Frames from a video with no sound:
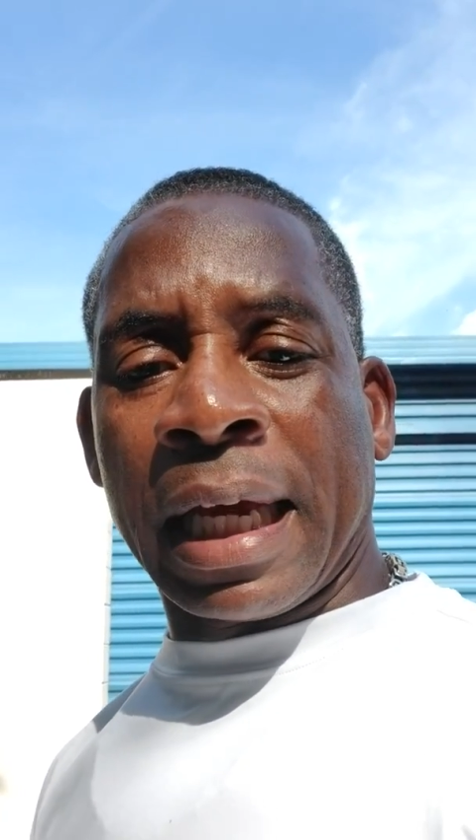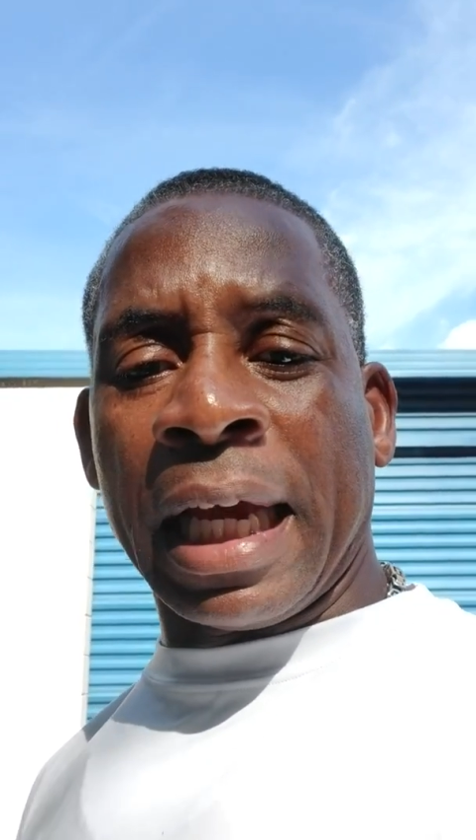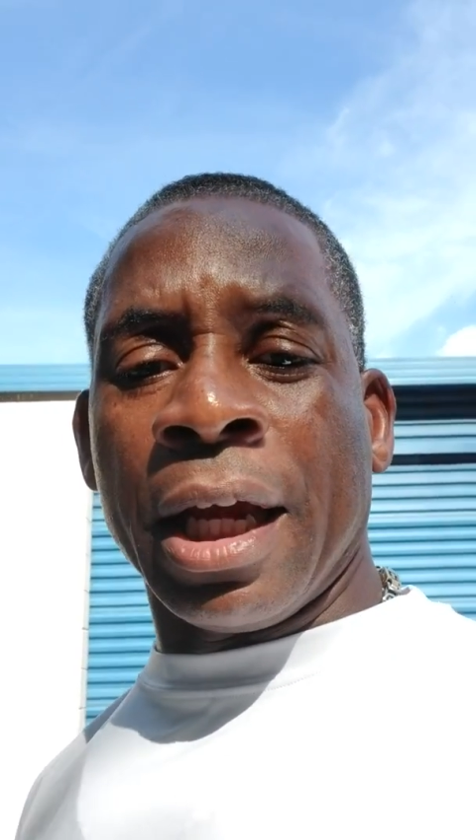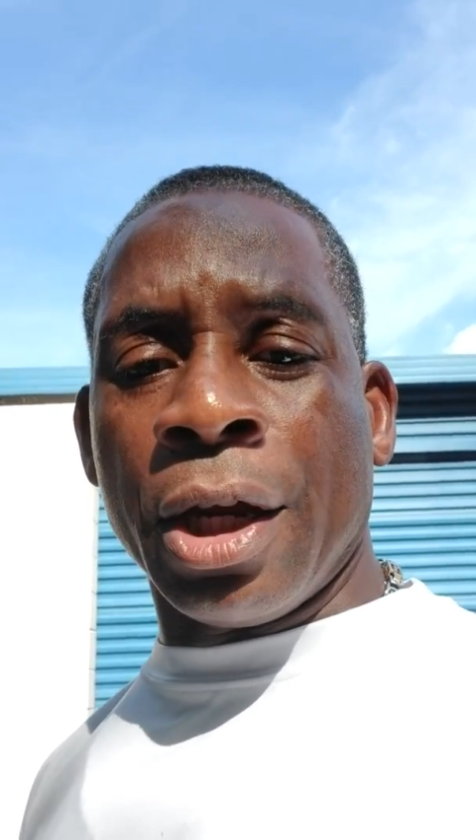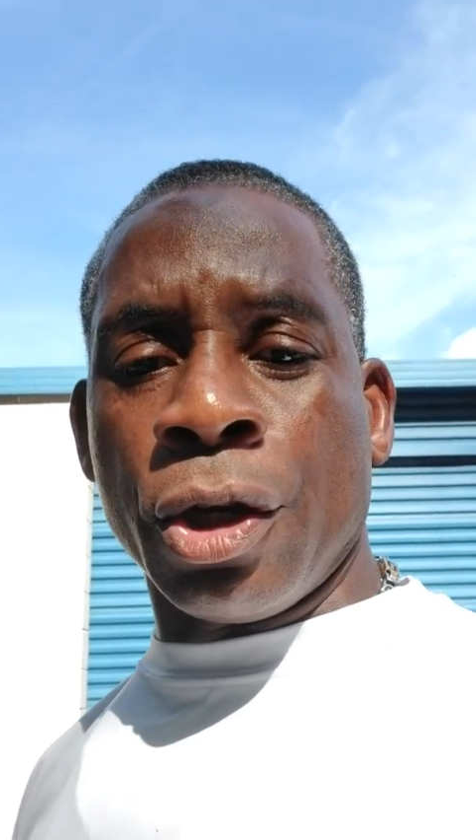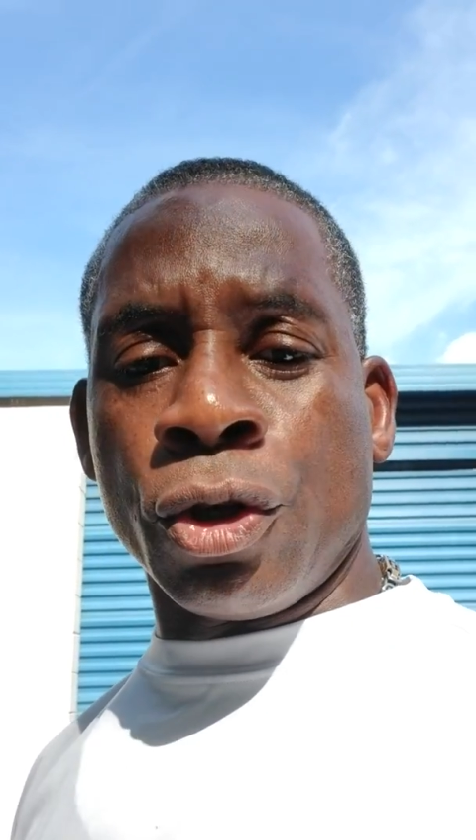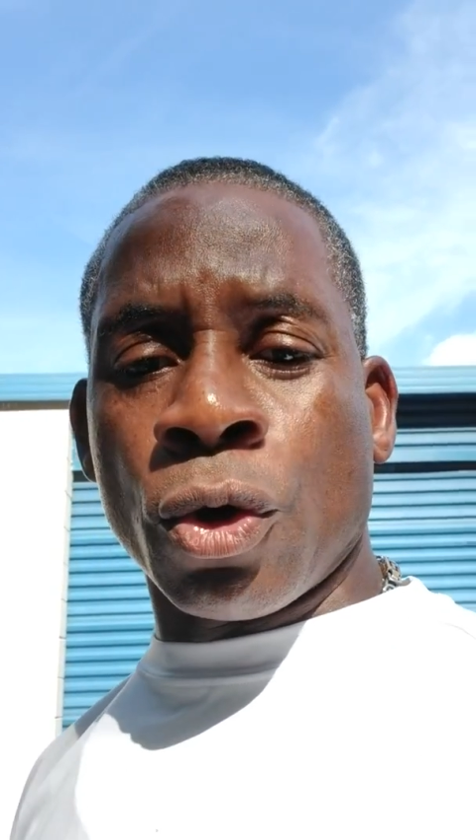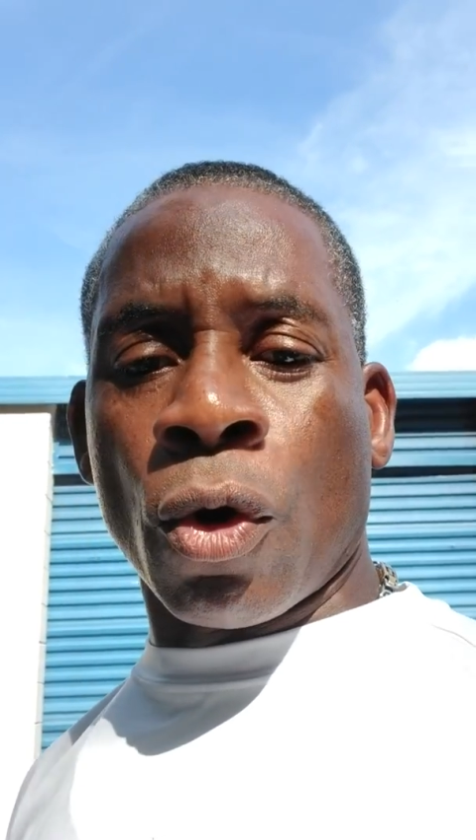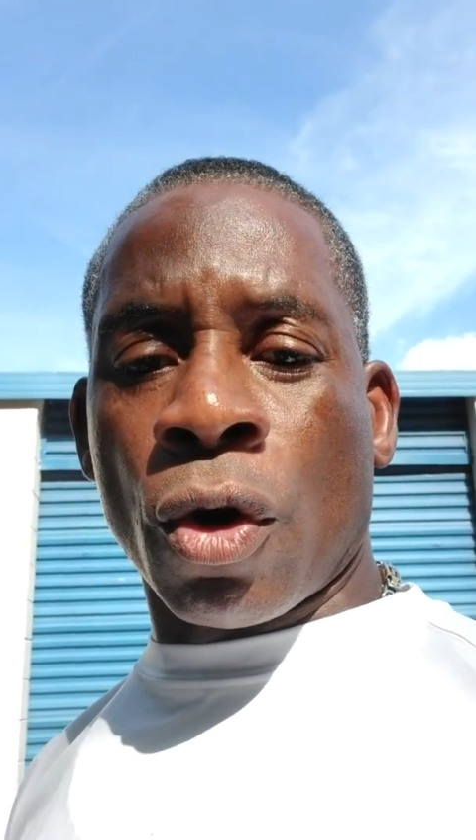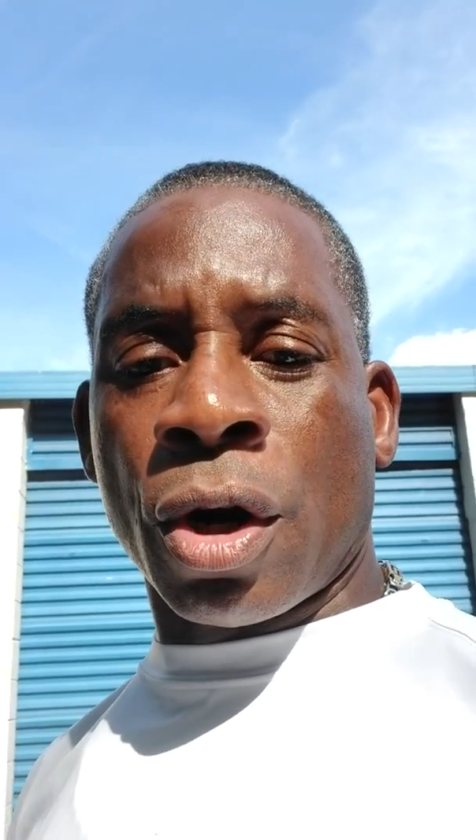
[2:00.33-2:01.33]
in
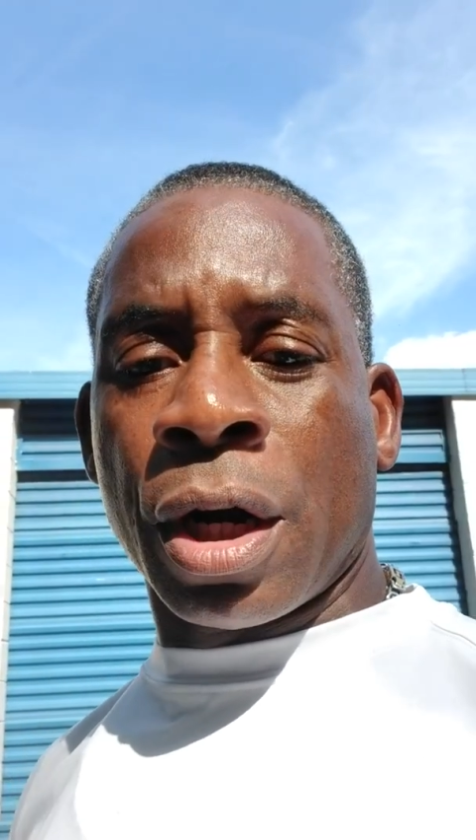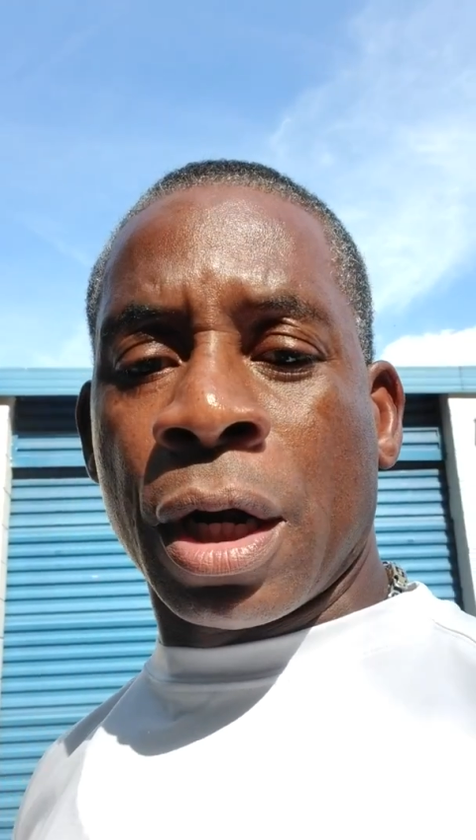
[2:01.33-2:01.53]
your